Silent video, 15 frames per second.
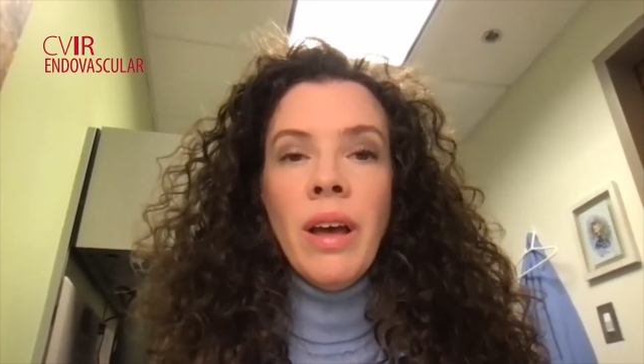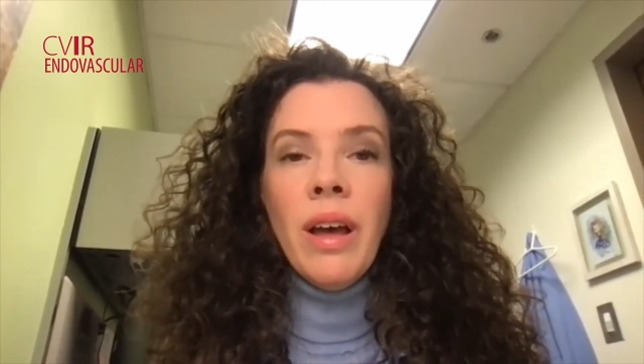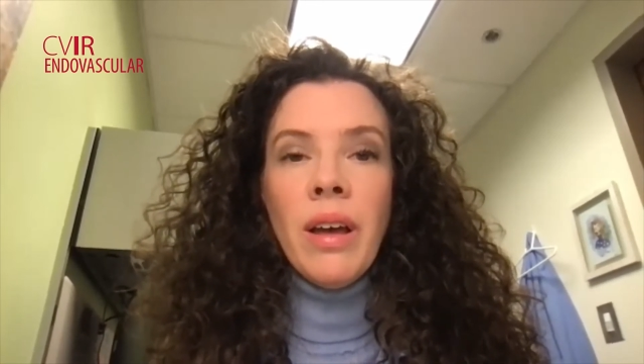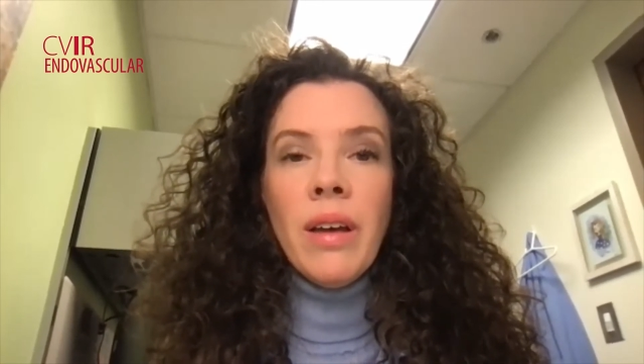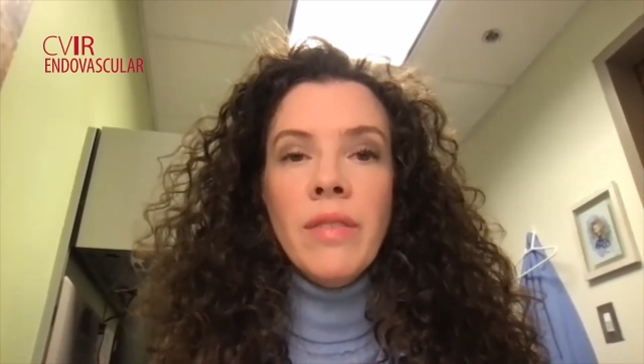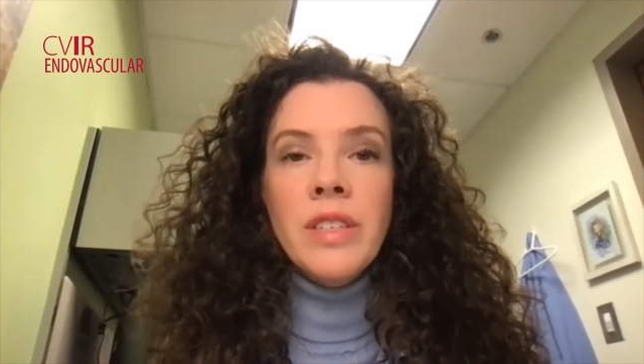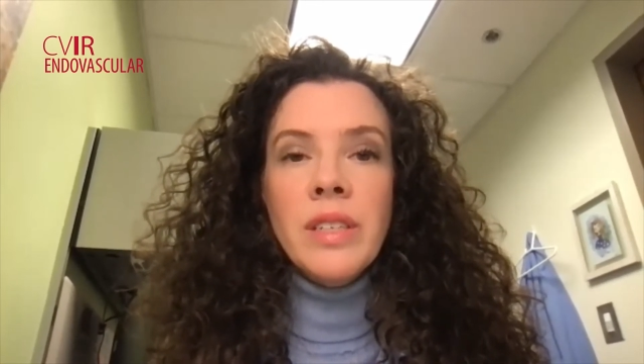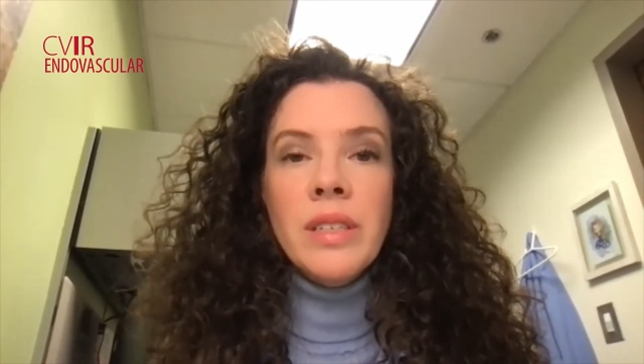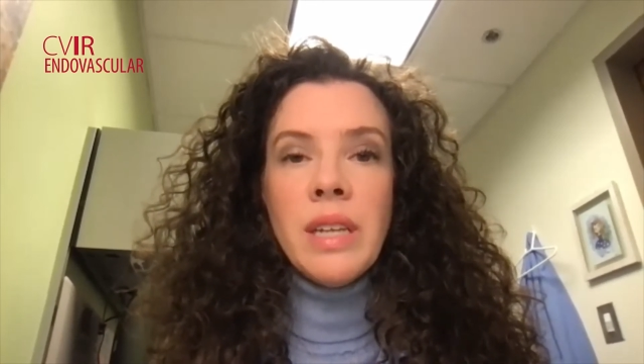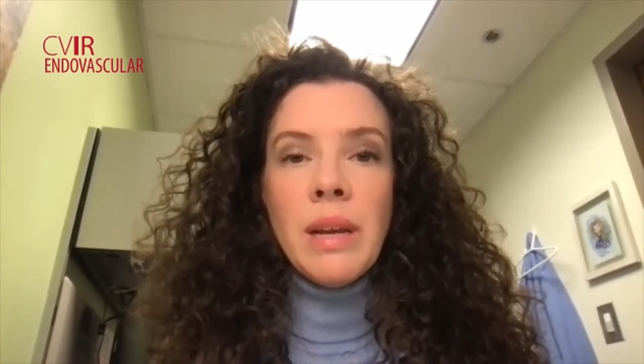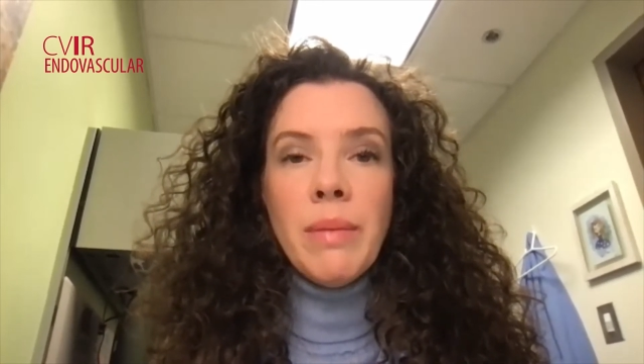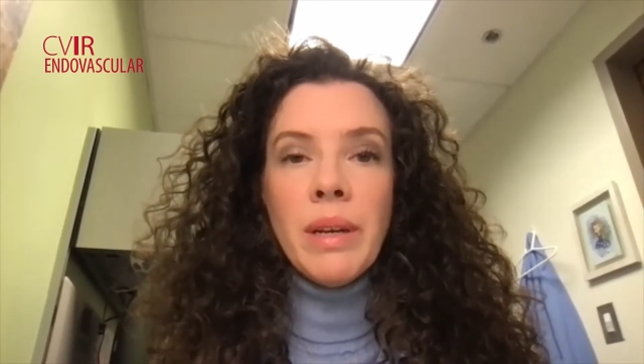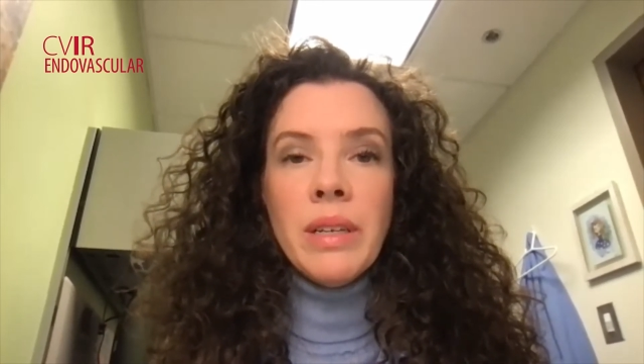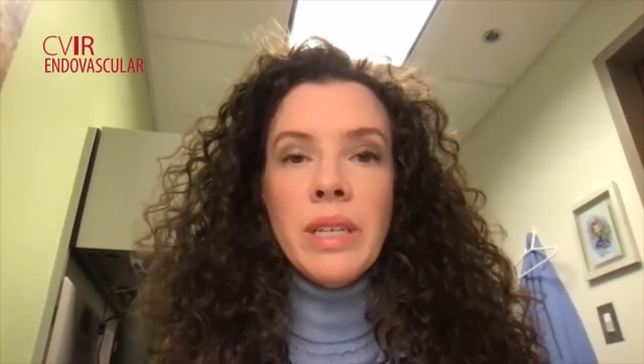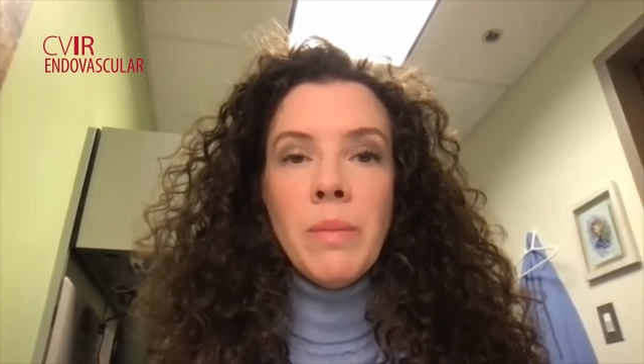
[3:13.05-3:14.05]
of
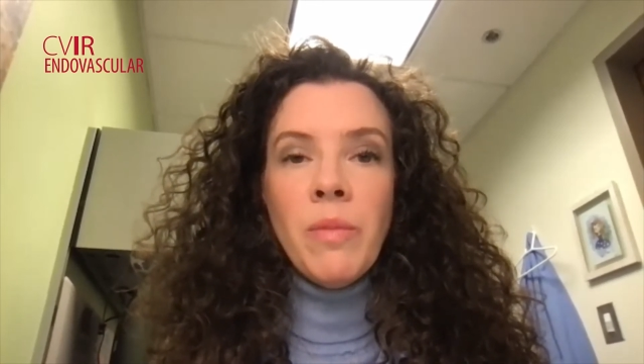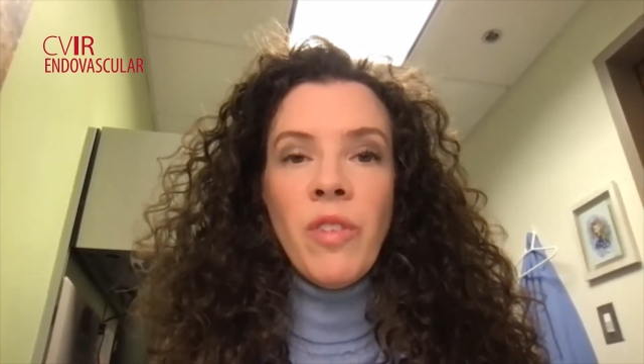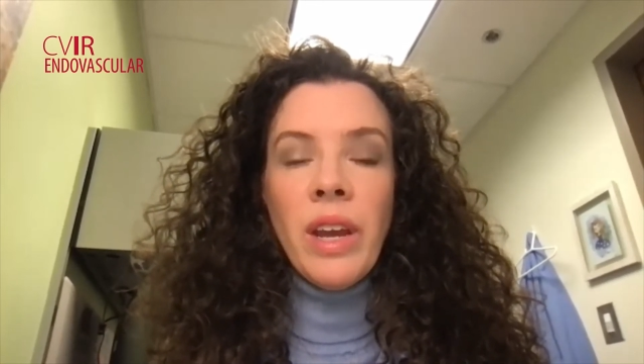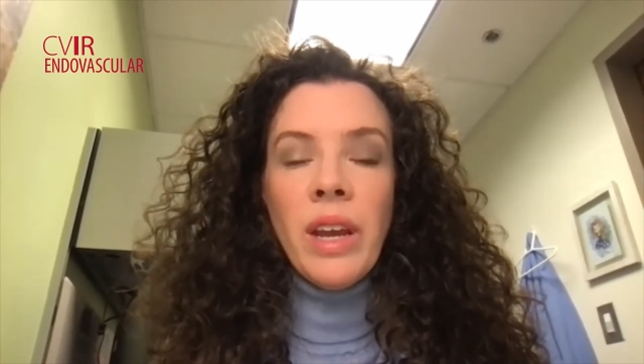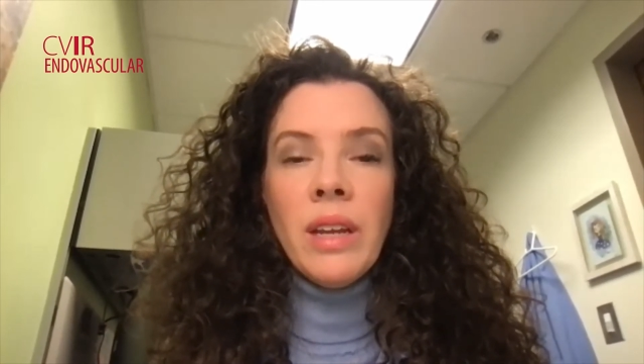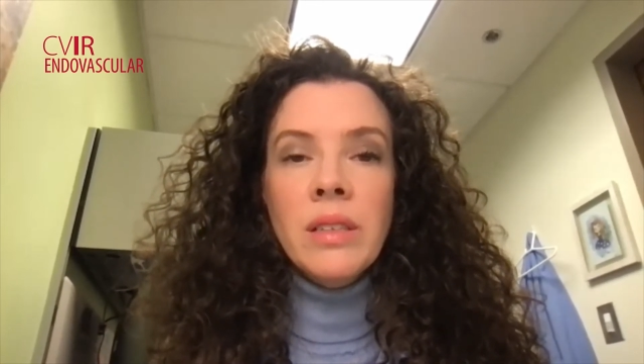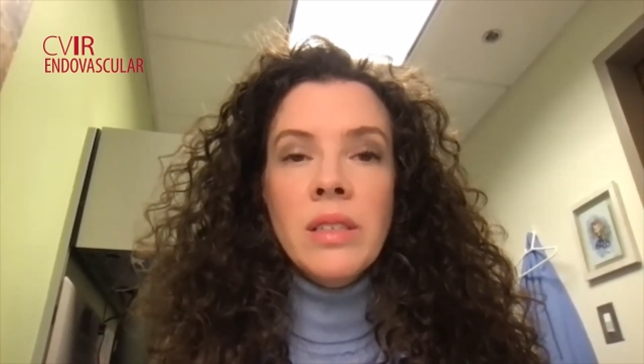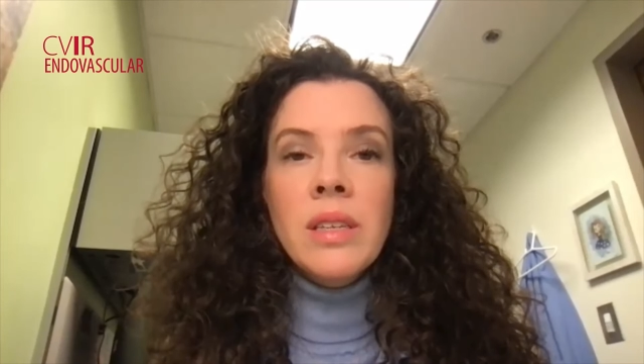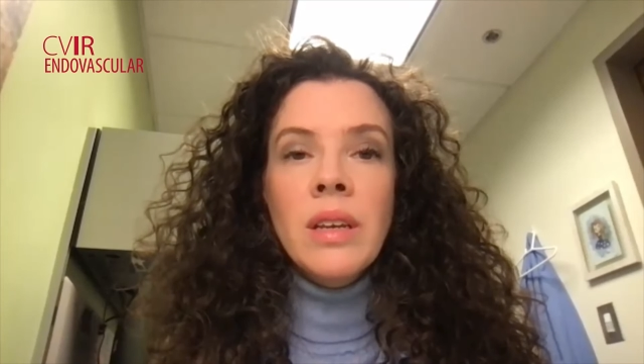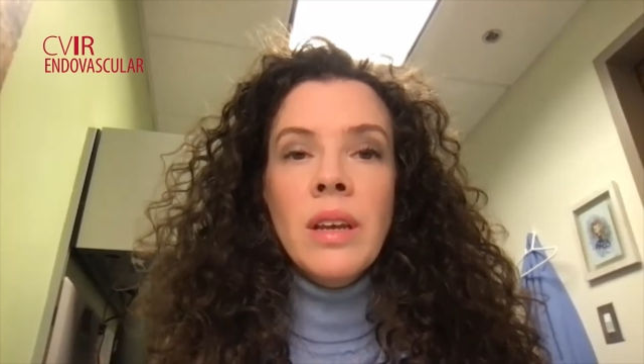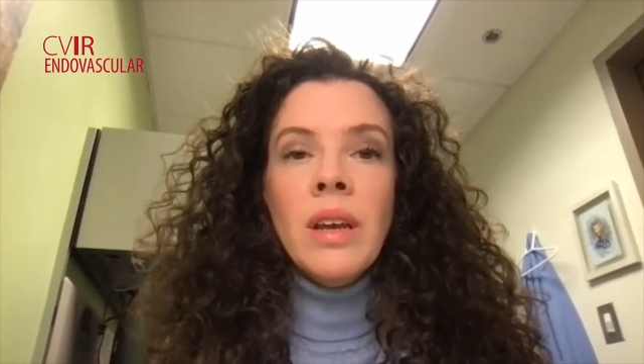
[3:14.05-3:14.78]
systemic deep veins,